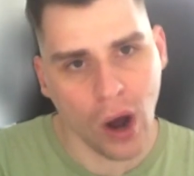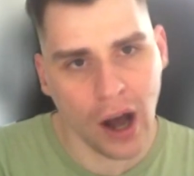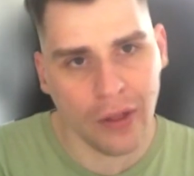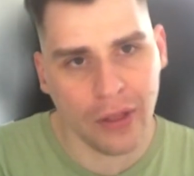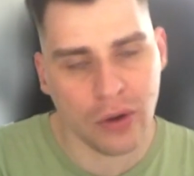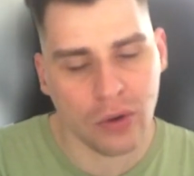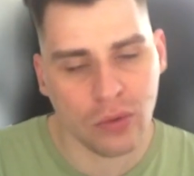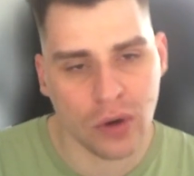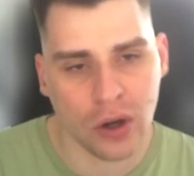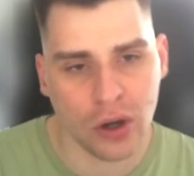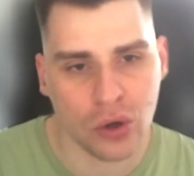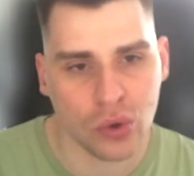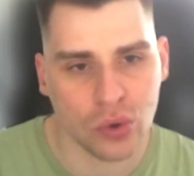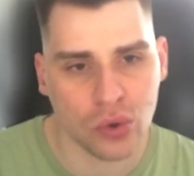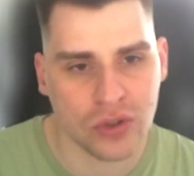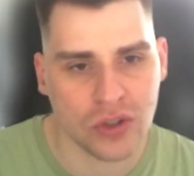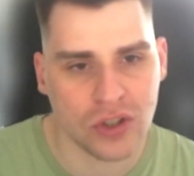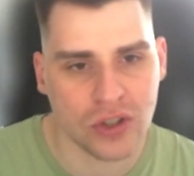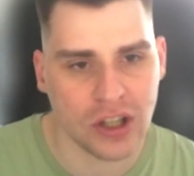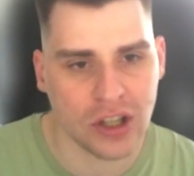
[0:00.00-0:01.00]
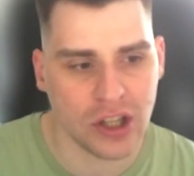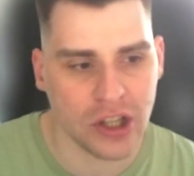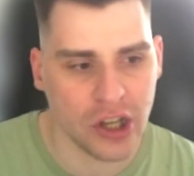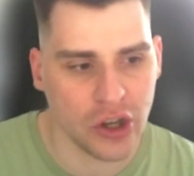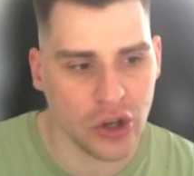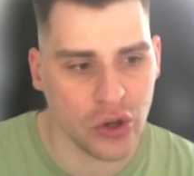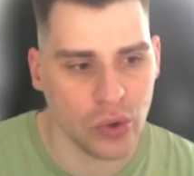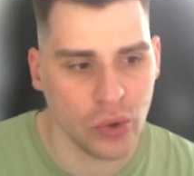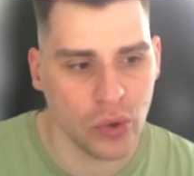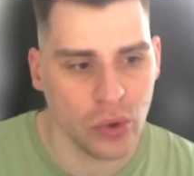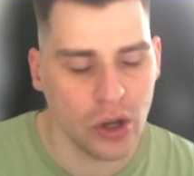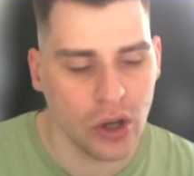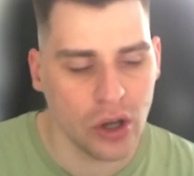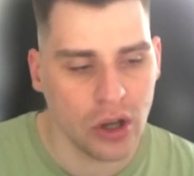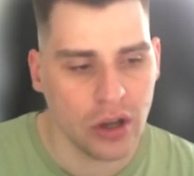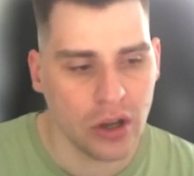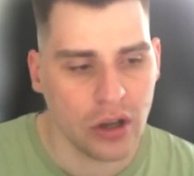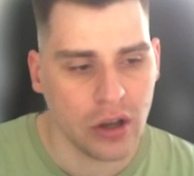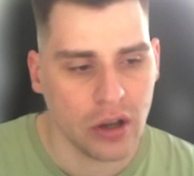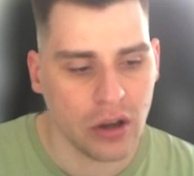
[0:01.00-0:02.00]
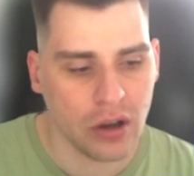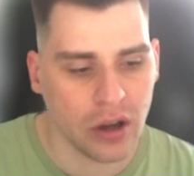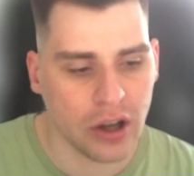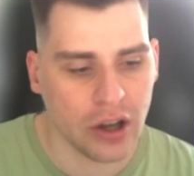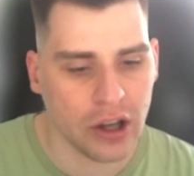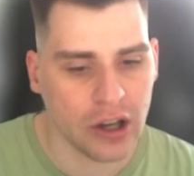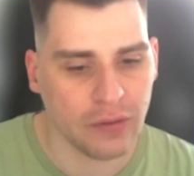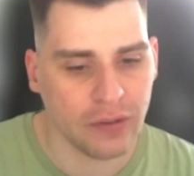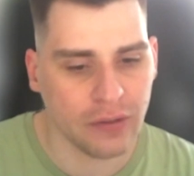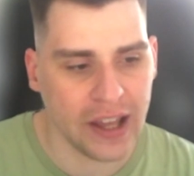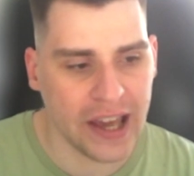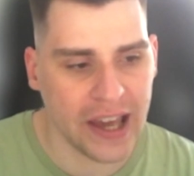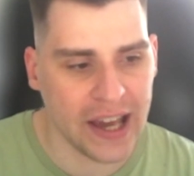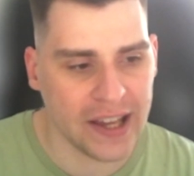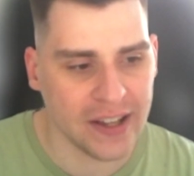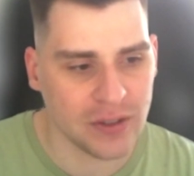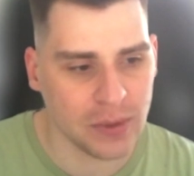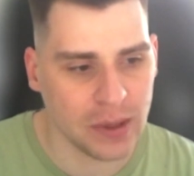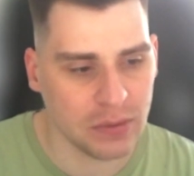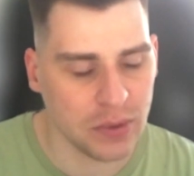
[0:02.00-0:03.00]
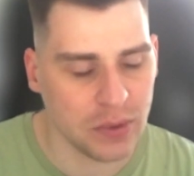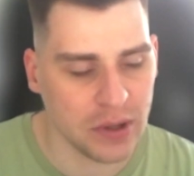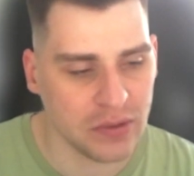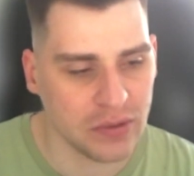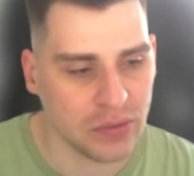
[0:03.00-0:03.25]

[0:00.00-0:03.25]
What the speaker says: or other roles do you kind of liaise with?